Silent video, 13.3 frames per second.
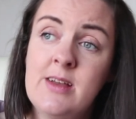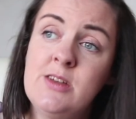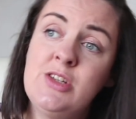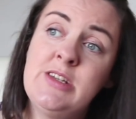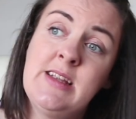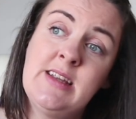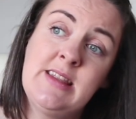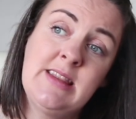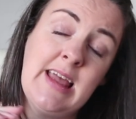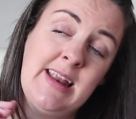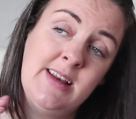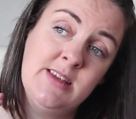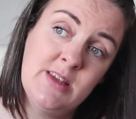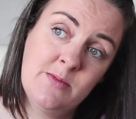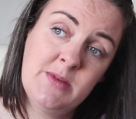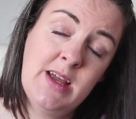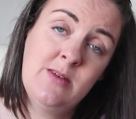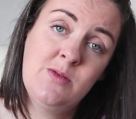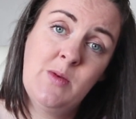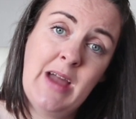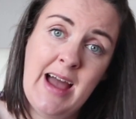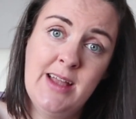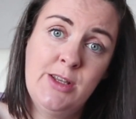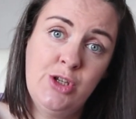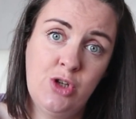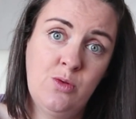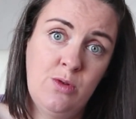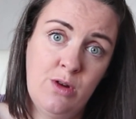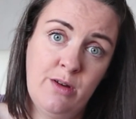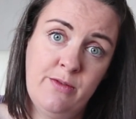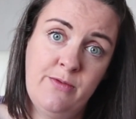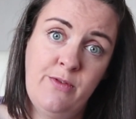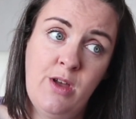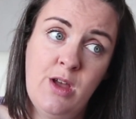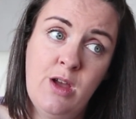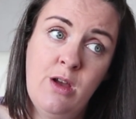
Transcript: She said, and then sometimes we can't do enough